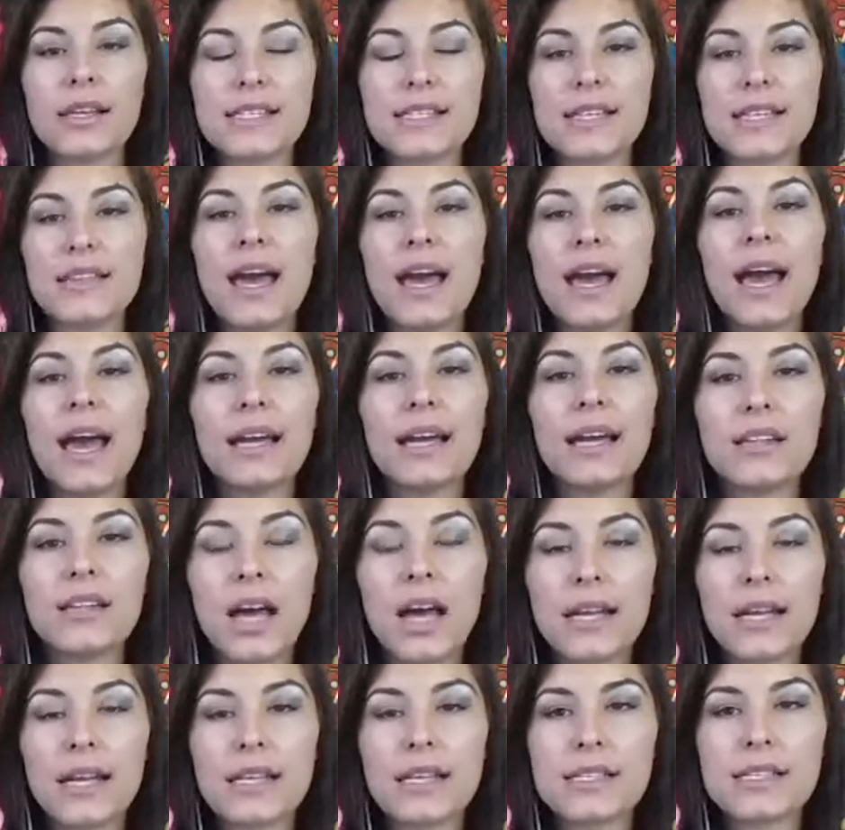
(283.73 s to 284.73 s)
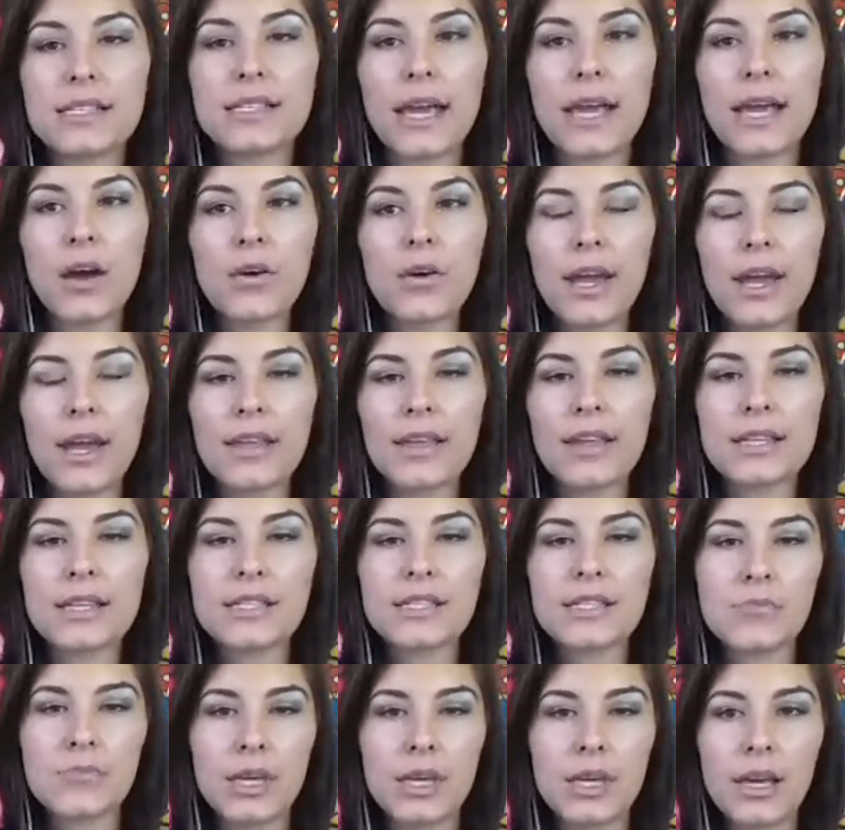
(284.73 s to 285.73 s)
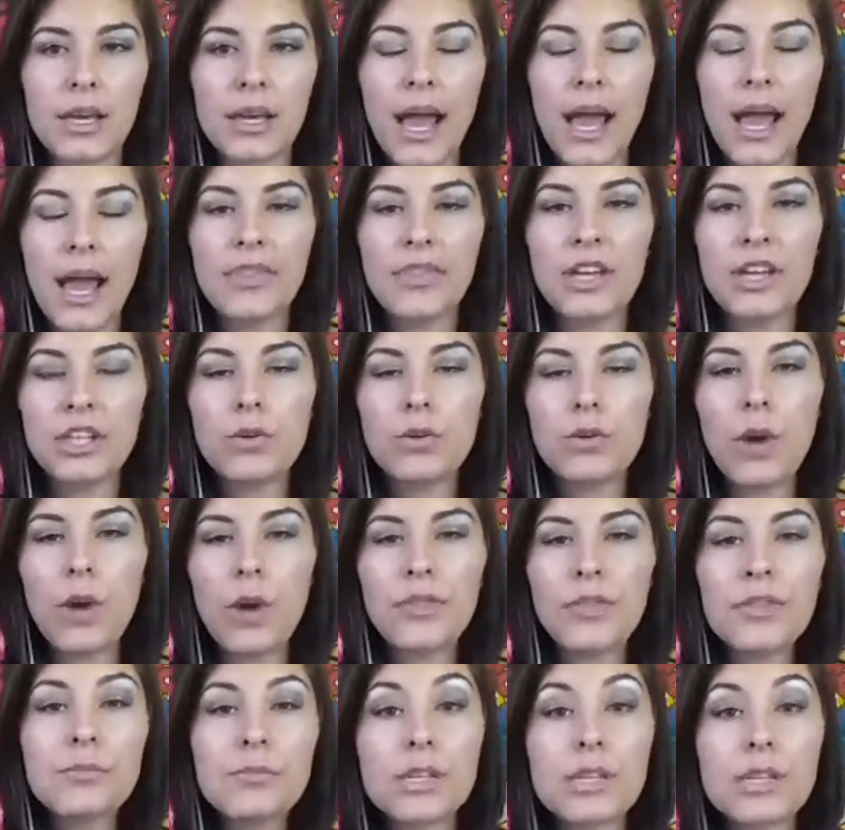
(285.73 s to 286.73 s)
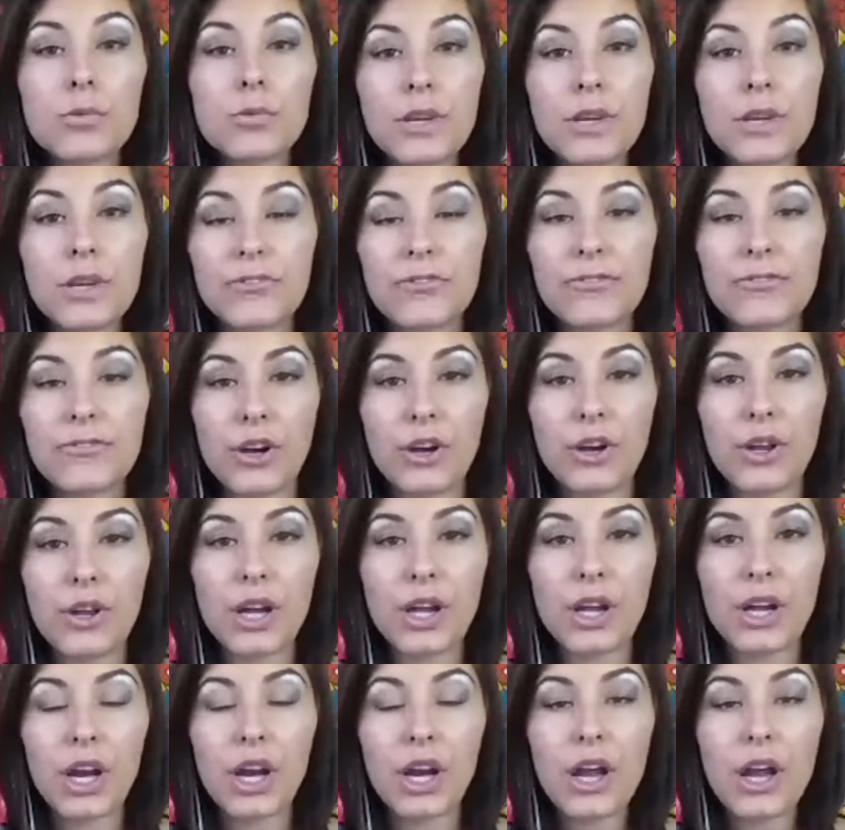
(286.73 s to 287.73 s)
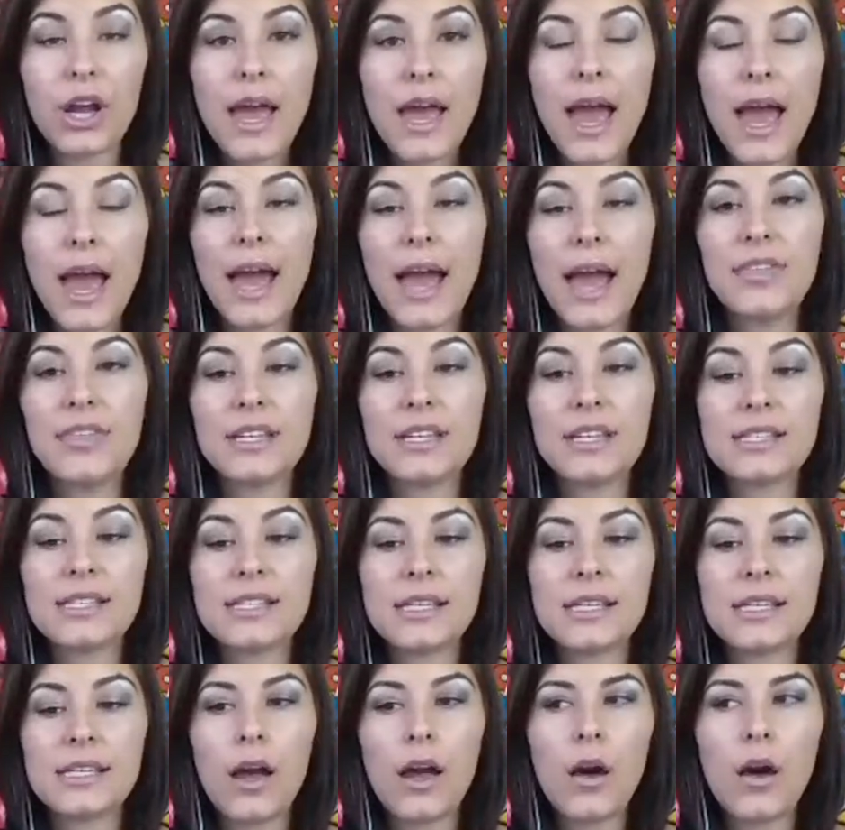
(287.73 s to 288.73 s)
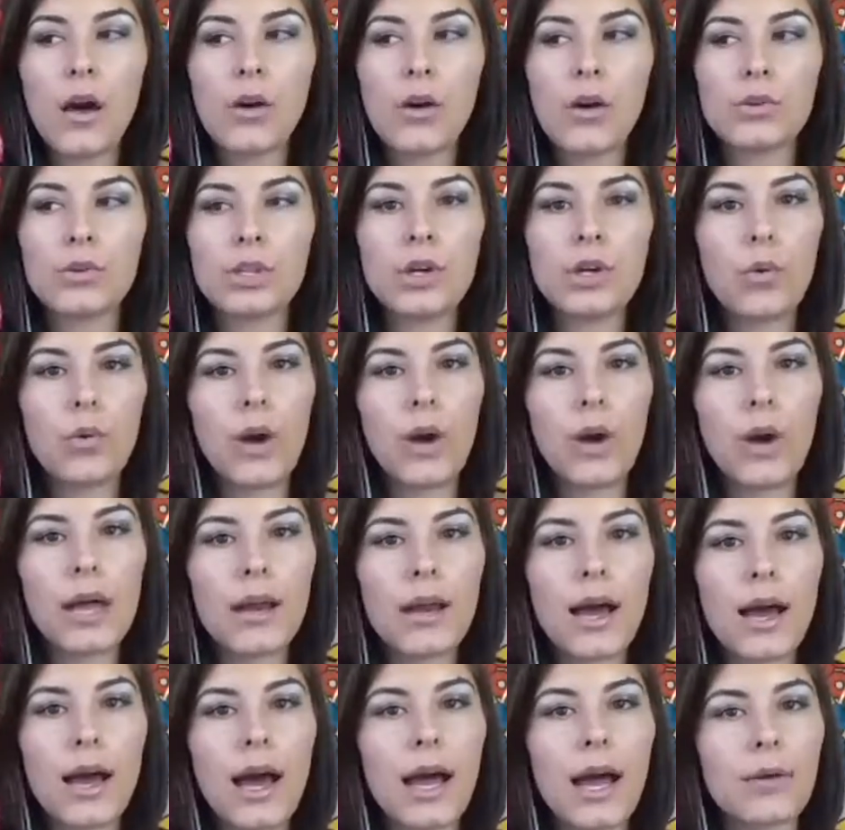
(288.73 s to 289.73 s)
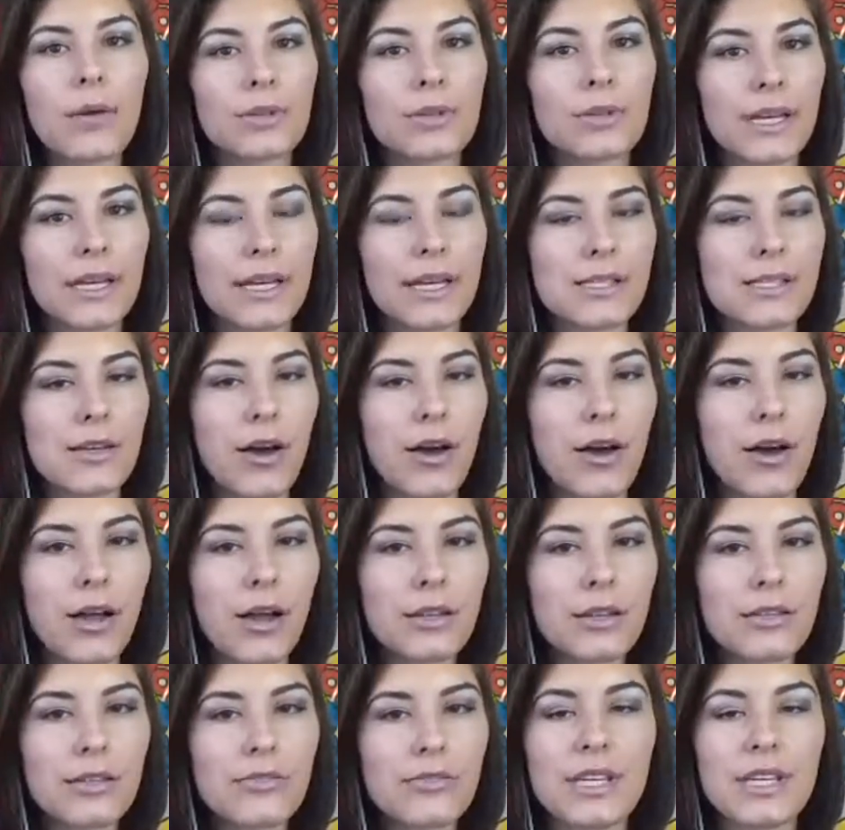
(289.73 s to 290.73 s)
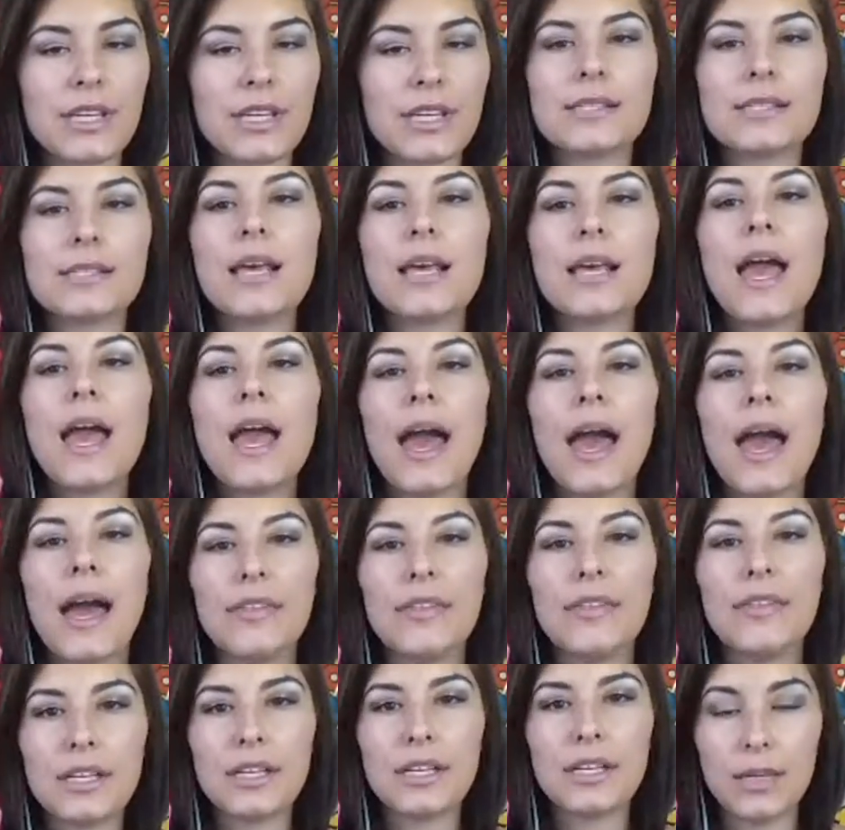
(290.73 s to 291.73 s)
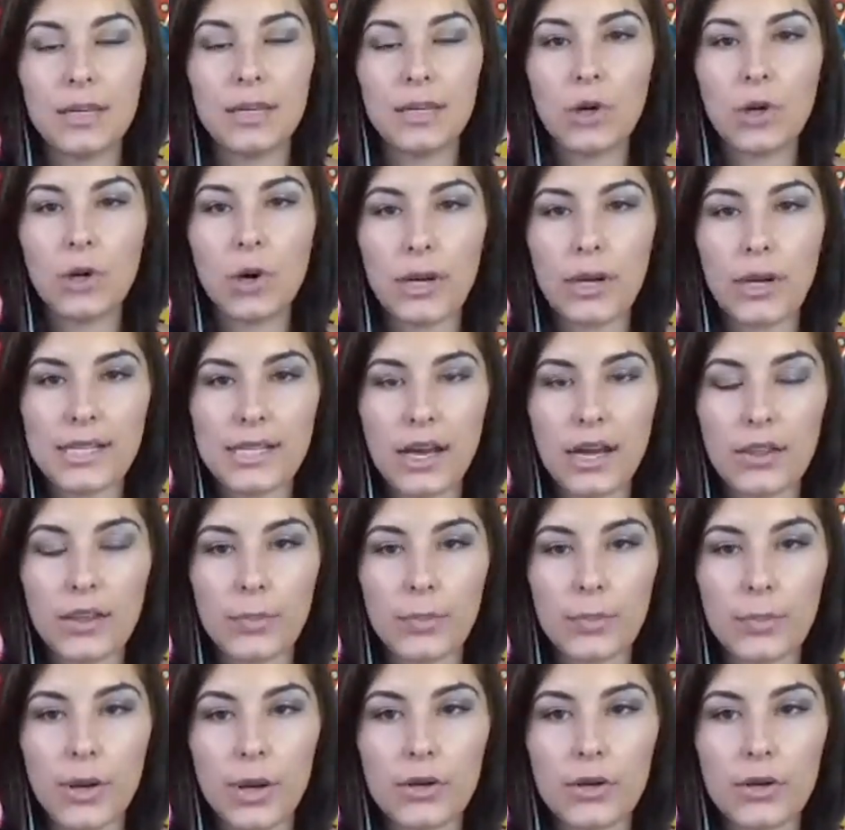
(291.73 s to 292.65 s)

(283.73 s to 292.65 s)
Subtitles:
see the headline and say, okay, that's me. And then you want them to read further and then say, oh, you know what? I relate to all of these, and then keep going down the post. If you're just posting